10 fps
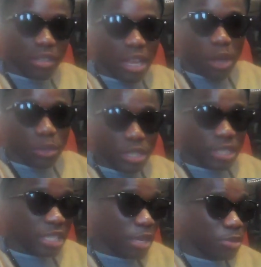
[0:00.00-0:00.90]
than how she
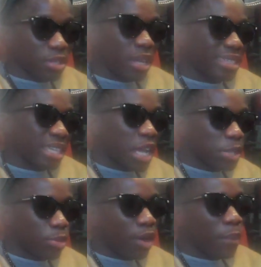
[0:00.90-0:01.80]
seems at
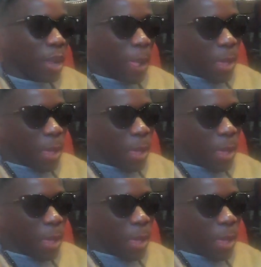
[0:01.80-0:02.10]
times, but